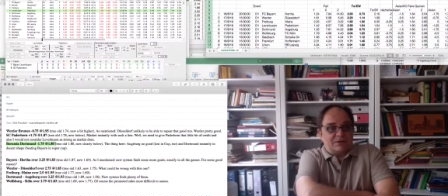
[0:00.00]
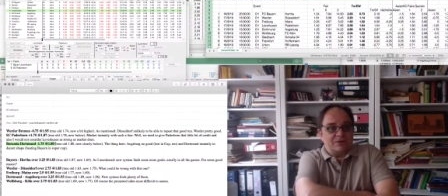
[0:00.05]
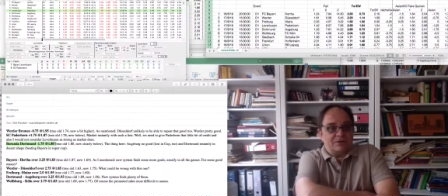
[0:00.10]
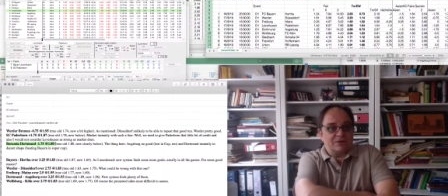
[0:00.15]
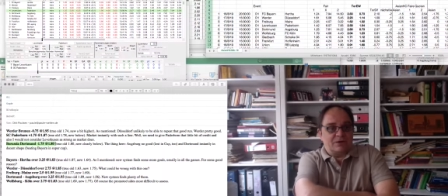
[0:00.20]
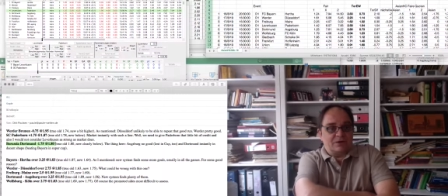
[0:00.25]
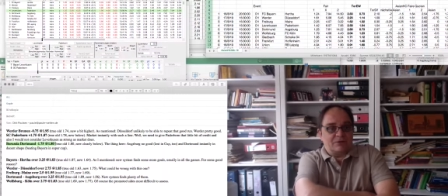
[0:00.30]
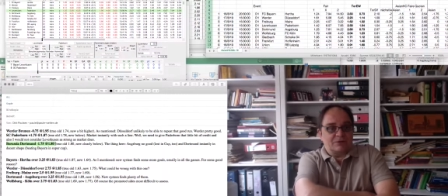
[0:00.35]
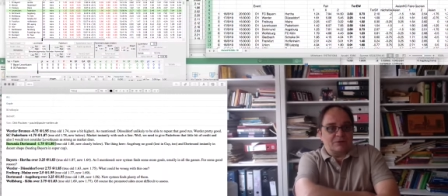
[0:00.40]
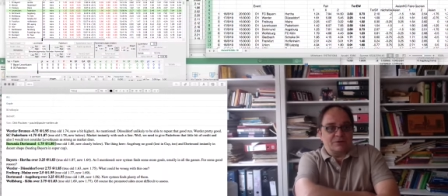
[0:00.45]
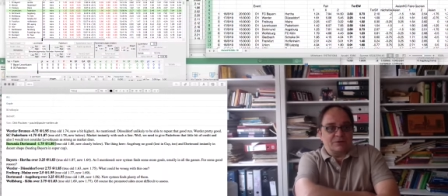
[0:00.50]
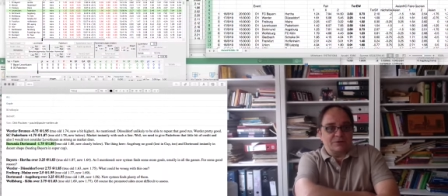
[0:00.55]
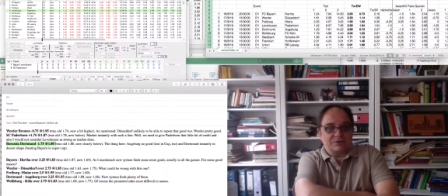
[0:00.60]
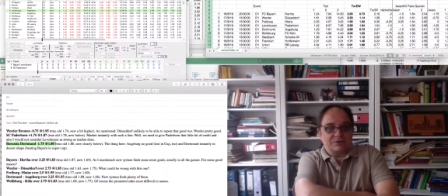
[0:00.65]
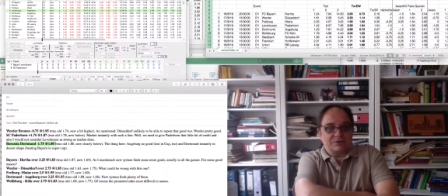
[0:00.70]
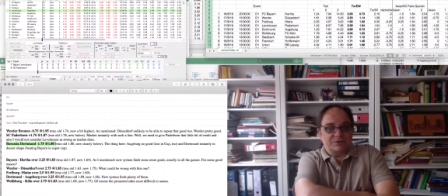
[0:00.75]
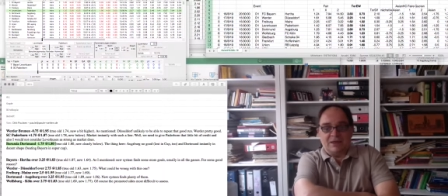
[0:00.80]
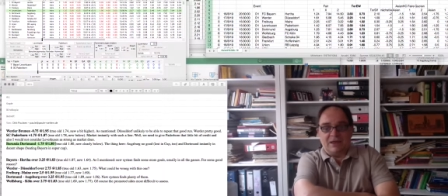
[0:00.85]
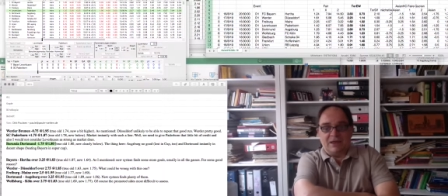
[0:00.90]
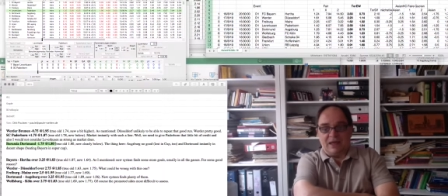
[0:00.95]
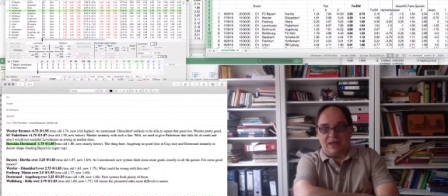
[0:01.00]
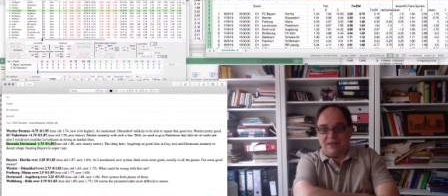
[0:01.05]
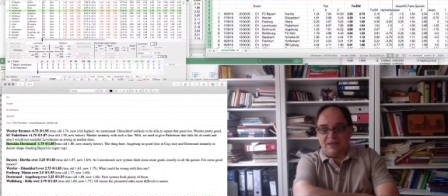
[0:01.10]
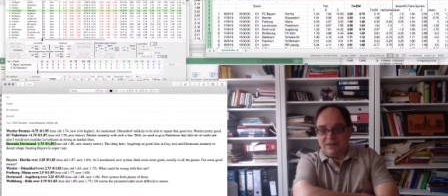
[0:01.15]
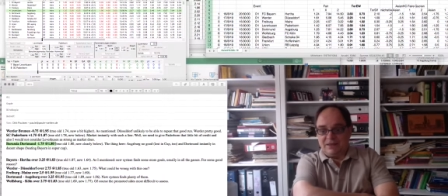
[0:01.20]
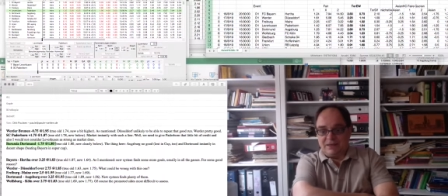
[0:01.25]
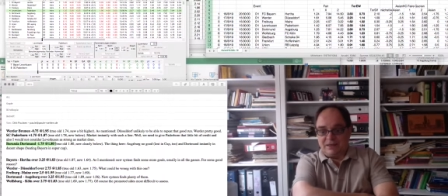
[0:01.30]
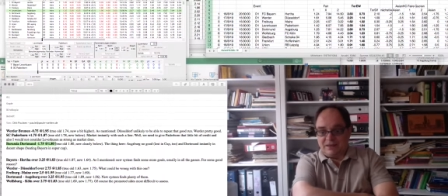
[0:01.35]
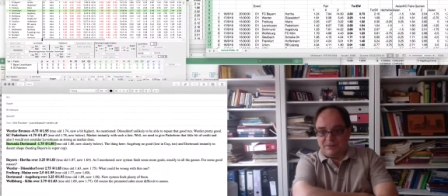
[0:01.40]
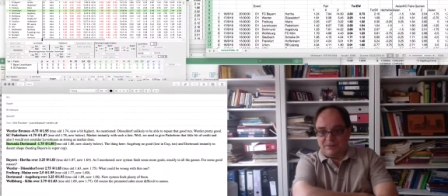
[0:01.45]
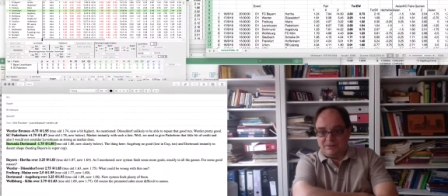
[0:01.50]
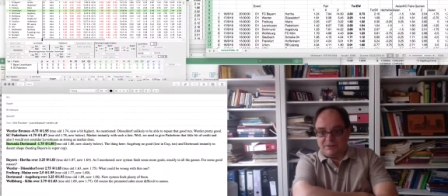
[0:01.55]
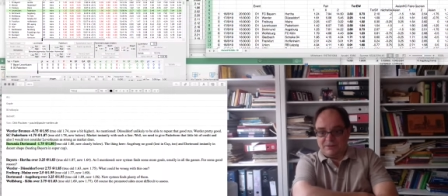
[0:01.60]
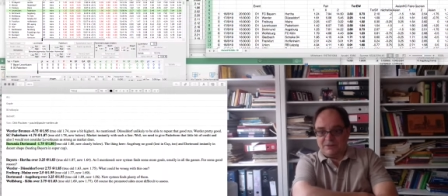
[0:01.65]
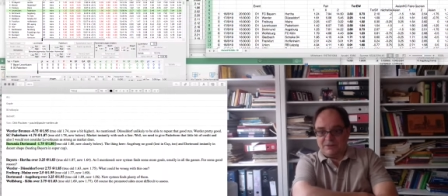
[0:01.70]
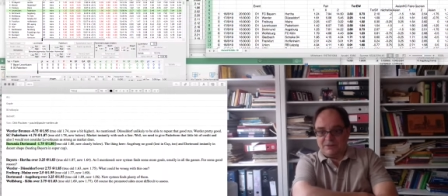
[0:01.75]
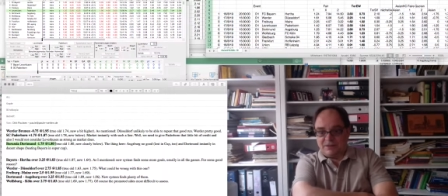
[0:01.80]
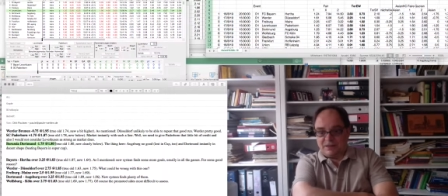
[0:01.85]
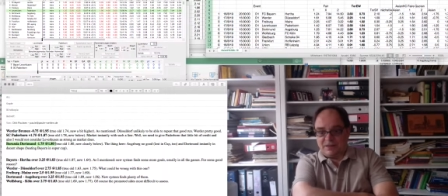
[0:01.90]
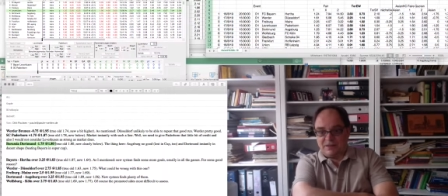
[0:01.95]
of course in any game it
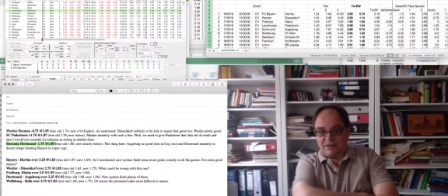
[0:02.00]
can